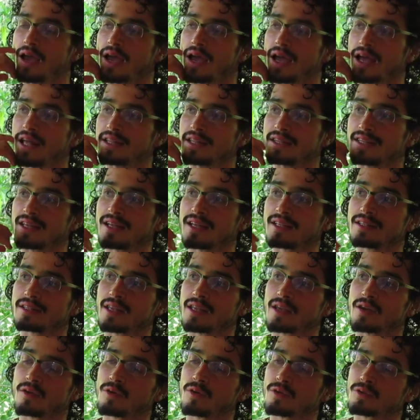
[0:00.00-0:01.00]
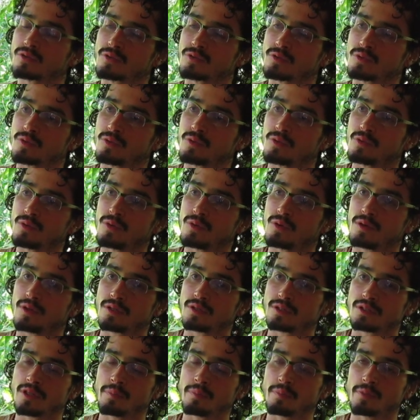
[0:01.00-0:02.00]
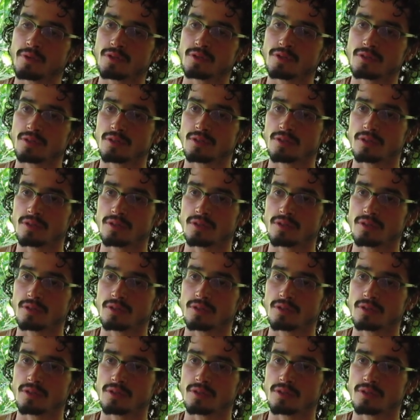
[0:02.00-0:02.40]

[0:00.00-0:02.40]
and then they go to deeper